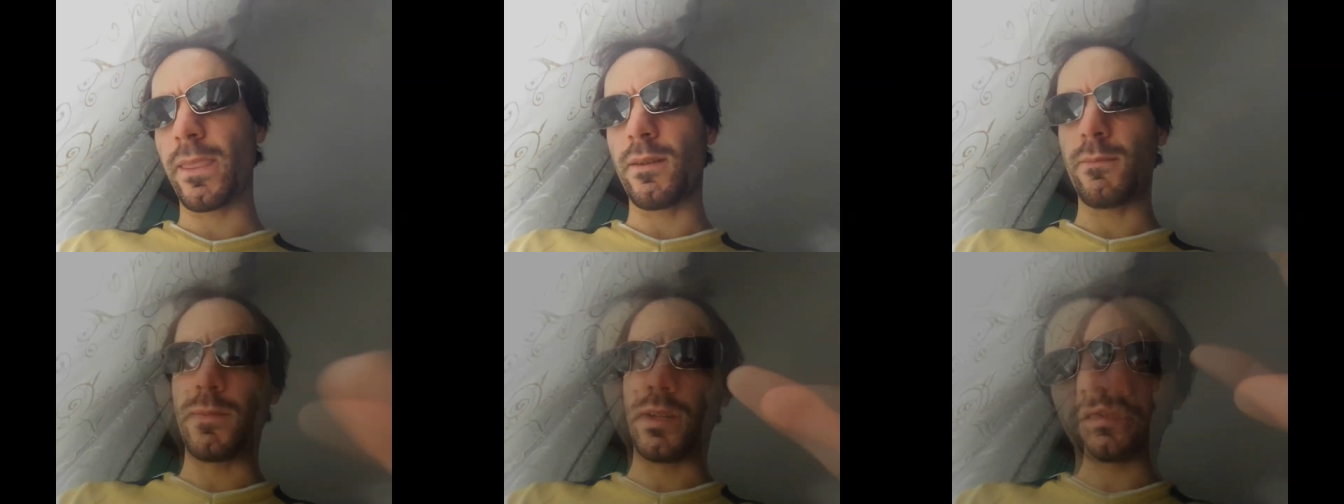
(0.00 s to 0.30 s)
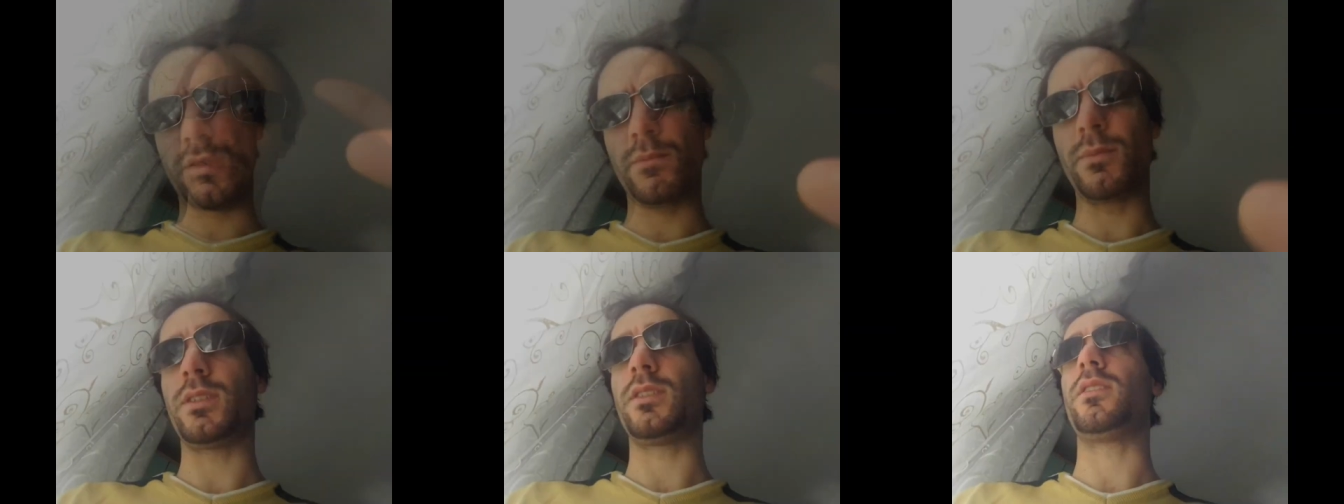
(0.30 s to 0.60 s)
Always,
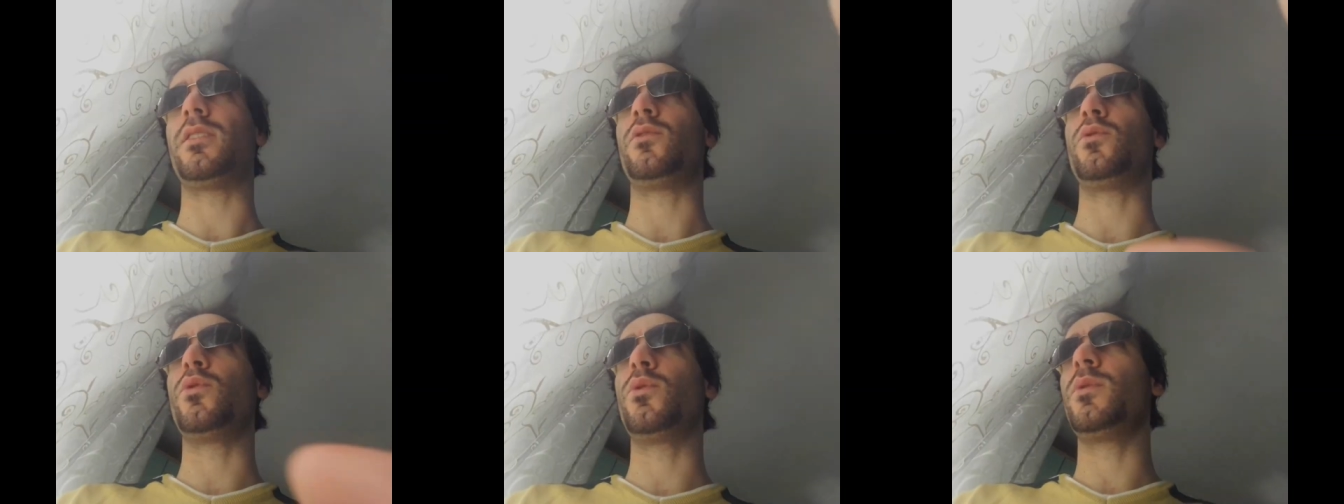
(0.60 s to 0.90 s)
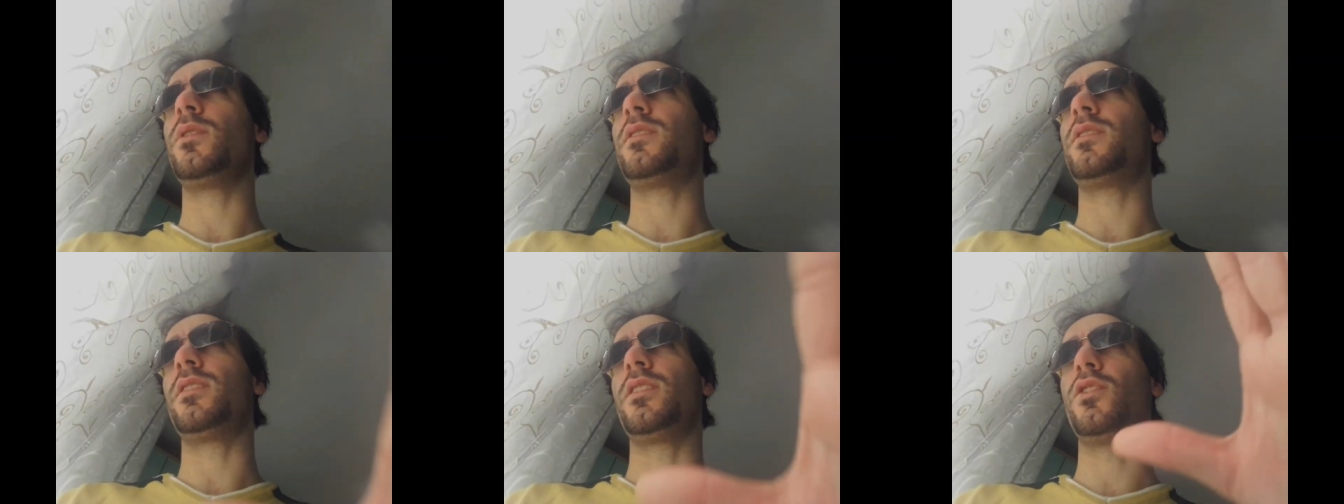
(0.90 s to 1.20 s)
as
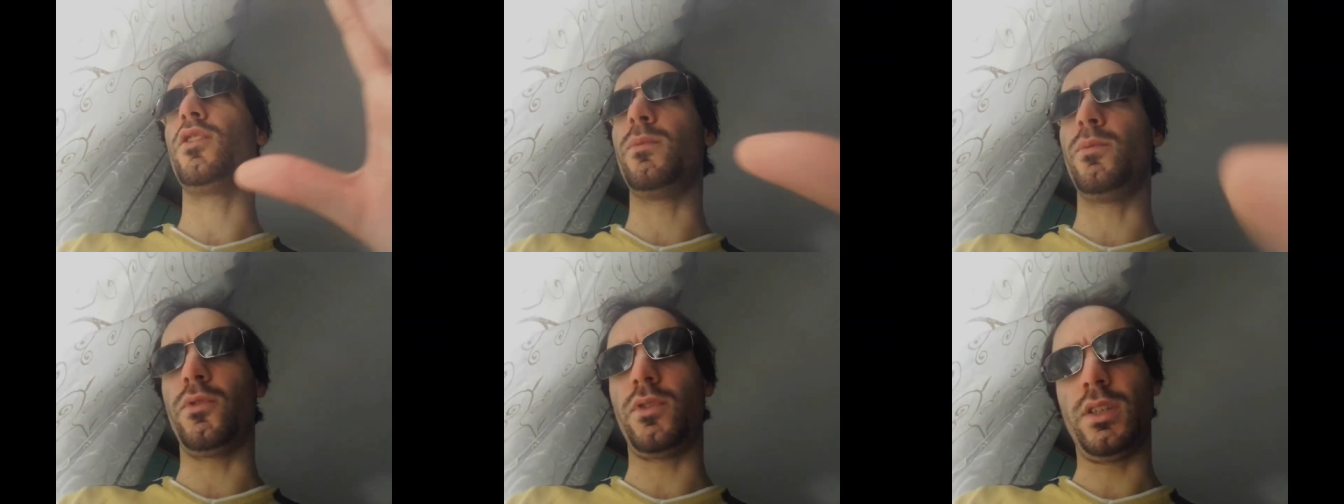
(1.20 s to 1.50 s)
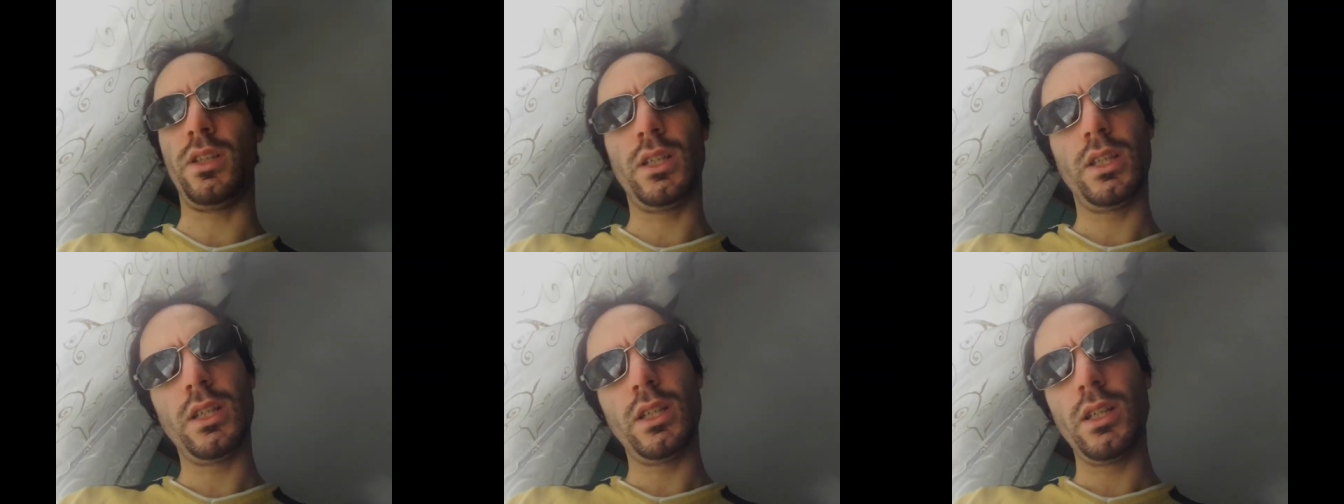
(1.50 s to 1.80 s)
always and
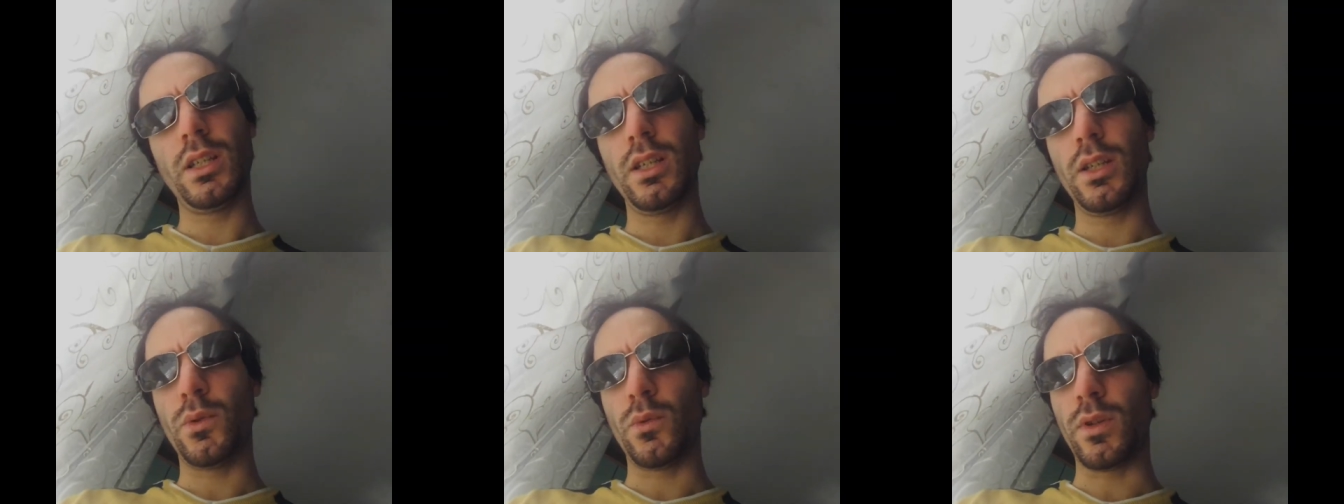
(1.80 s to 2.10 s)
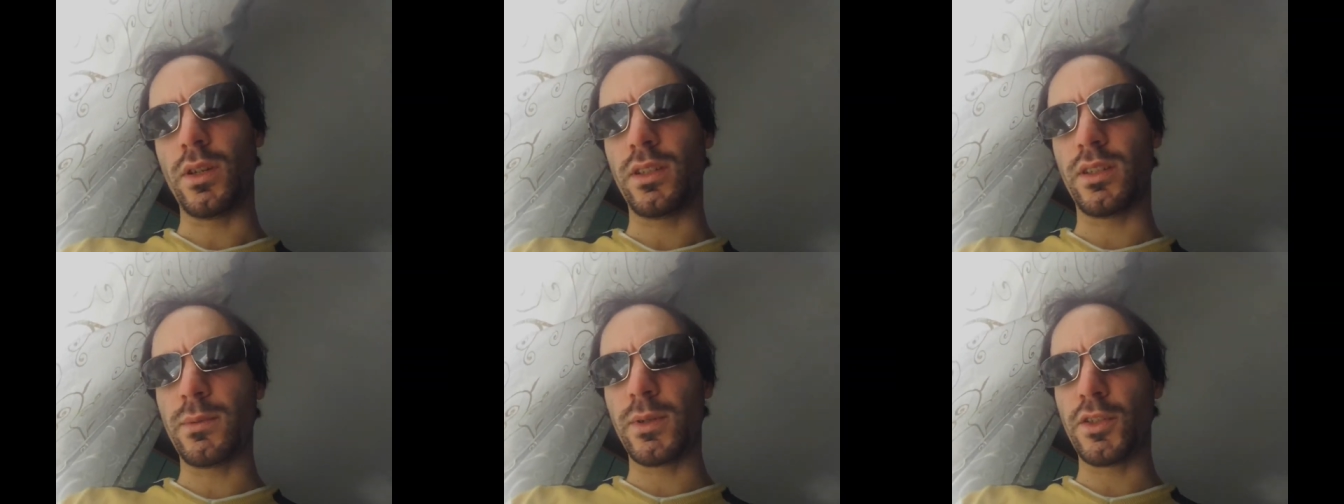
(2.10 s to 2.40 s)
obviously,
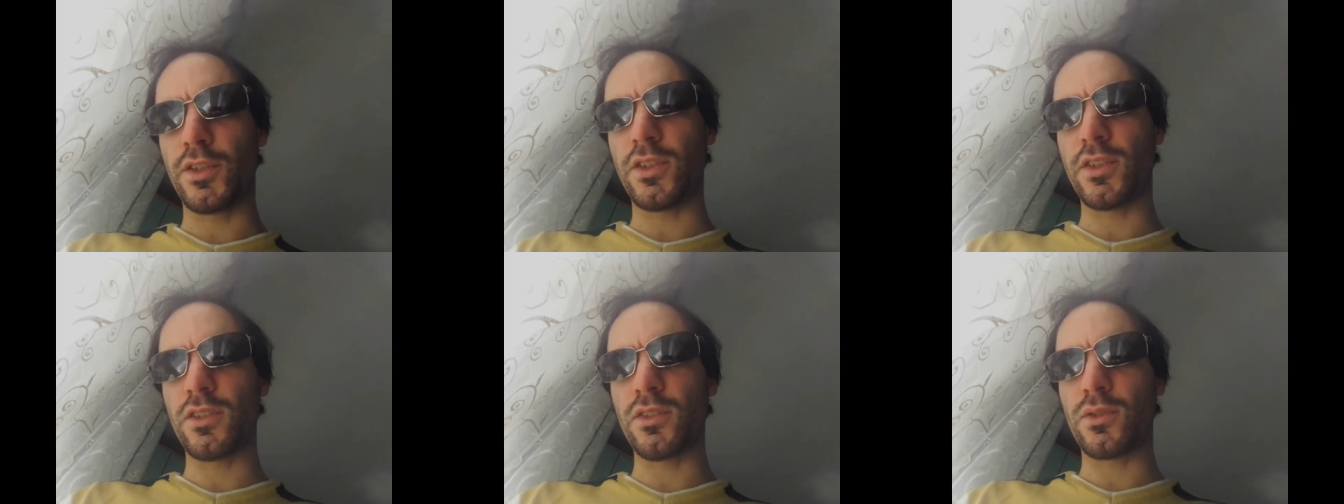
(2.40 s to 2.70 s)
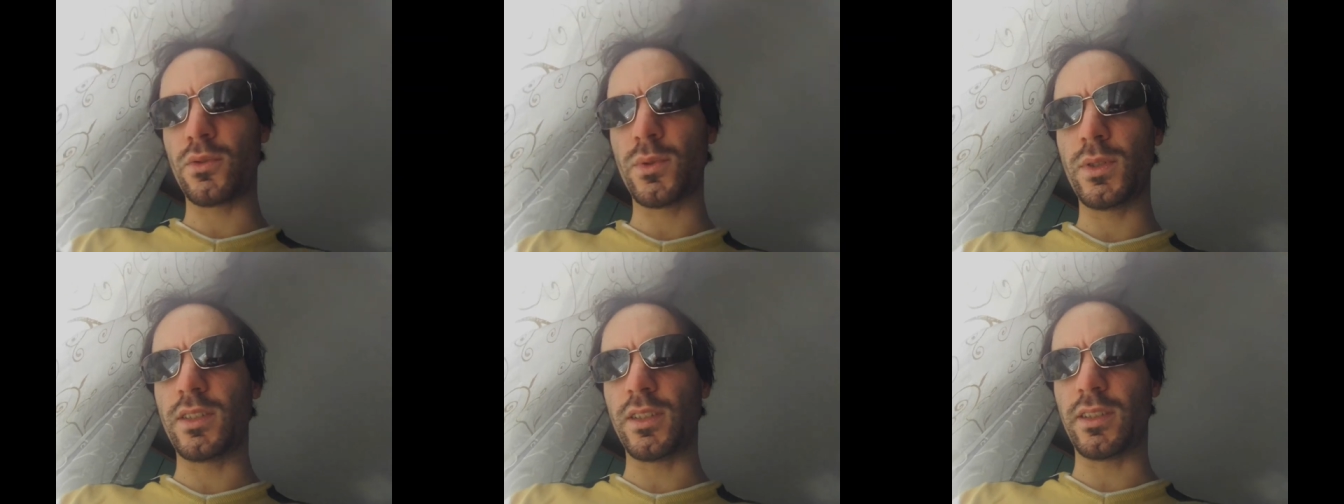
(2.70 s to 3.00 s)
I'm the magician
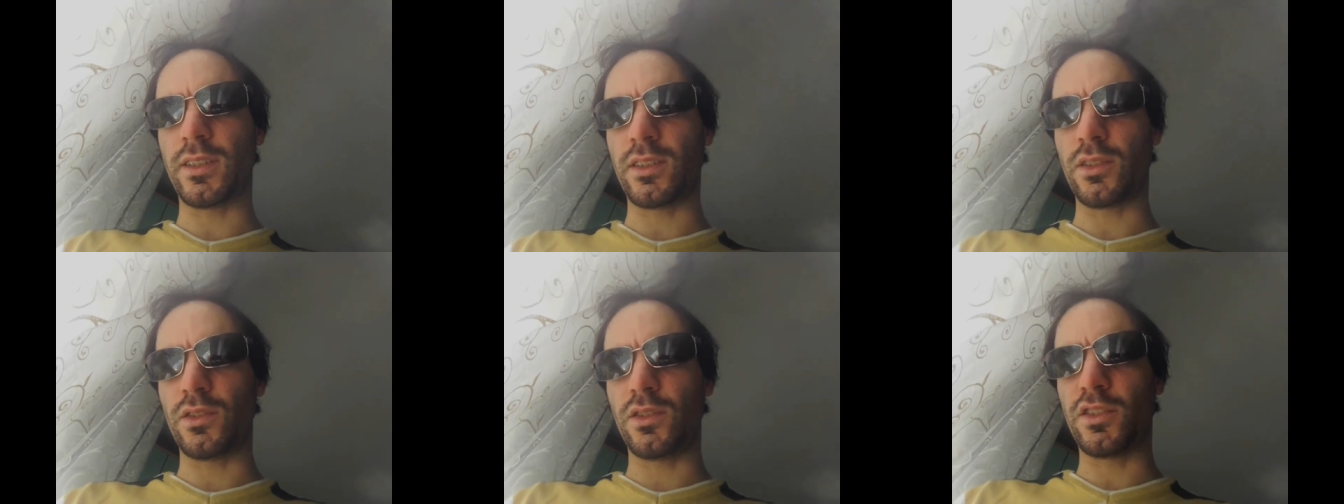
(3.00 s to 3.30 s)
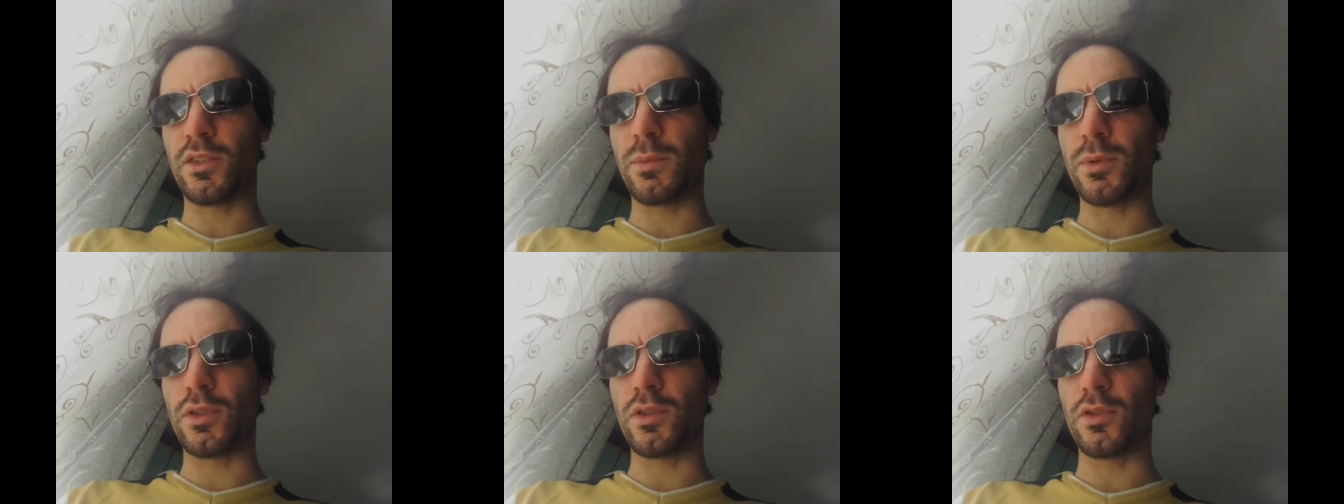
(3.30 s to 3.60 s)
Switzerland and
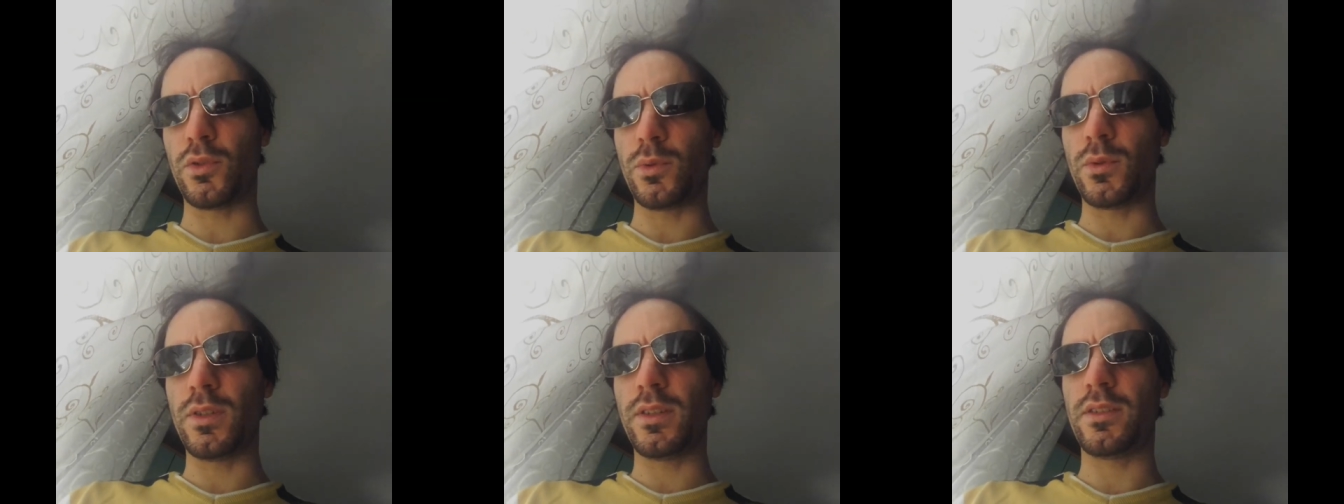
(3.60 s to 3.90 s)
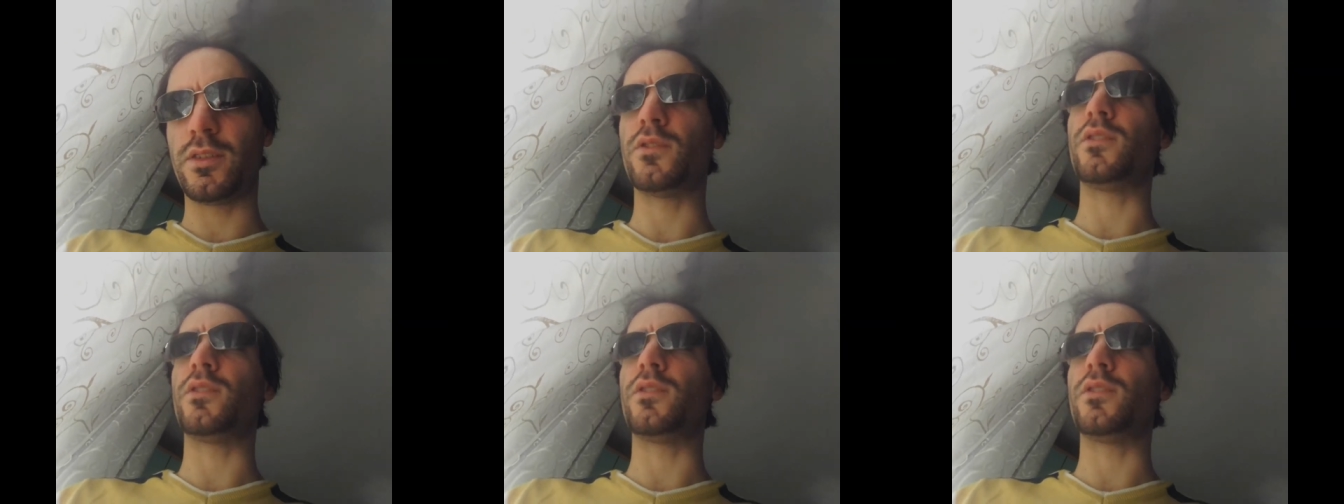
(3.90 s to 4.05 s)
this point so